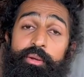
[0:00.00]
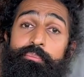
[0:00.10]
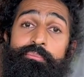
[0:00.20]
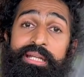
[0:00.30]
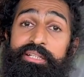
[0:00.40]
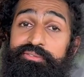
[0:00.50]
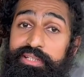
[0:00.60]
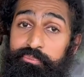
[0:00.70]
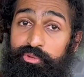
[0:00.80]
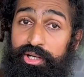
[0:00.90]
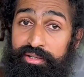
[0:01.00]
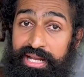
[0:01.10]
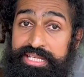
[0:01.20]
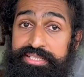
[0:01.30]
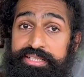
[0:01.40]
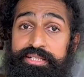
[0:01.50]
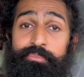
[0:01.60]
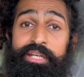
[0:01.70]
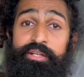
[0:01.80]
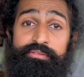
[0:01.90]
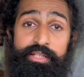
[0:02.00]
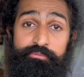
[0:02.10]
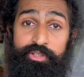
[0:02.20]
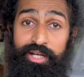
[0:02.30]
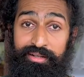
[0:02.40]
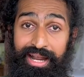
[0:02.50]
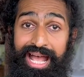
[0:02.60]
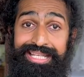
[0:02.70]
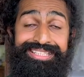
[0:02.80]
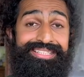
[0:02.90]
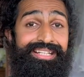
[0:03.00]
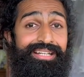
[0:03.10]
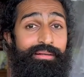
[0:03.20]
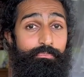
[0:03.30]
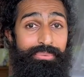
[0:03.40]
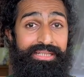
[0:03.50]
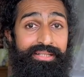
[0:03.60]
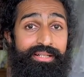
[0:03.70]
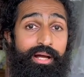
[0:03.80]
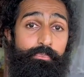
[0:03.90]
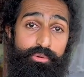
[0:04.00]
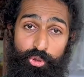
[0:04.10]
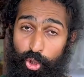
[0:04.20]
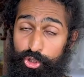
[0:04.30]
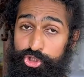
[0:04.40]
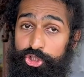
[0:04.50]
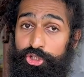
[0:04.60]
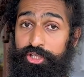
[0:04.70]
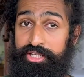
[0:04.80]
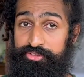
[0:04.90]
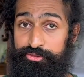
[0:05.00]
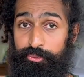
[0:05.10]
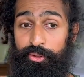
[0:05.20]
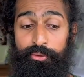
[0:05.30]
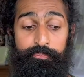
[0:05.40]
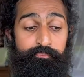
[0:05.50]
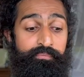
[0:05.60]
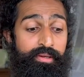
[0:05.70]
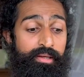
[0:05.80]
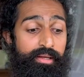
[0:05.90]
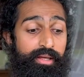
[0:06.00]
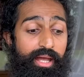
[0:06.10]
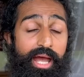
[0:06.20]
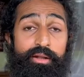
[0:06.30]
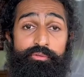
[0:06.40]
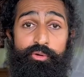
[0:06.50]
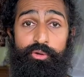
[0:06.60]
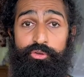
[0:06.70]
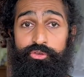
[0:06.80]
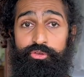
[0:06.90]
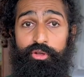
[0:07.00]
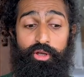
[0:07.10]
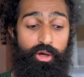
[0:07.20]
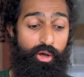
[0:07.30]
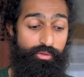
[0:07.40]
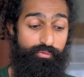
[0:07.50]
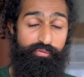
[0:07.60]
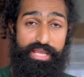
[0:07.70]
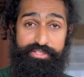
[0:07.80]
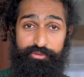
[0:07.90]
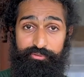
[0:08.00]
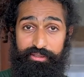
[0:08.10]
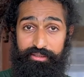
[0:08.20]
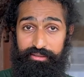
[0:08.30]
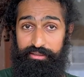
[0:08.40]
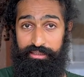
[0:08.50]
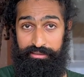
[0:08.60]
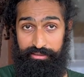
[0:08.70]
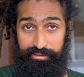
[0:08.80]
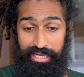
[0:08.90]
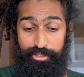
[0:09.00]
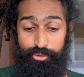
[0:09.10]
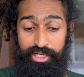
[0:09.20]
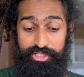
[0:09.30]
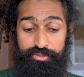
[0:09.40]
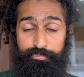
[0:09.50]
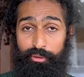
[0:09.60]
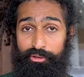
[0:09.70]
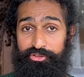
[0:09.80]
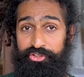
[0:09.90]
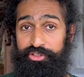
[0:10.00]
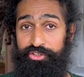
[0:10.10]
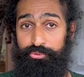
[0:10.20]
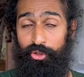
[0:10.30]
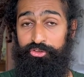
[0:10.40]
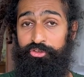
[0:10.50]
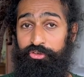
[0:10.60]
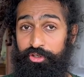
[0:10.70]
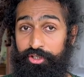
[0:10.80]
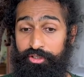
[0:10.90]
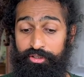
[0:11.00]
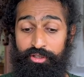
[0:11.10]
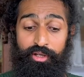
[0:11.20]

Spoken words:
many of them were arrested, many of them were harassed, beaten up, tortured, and so on. And of course, on the face of it, in the education policy, this wasn't written,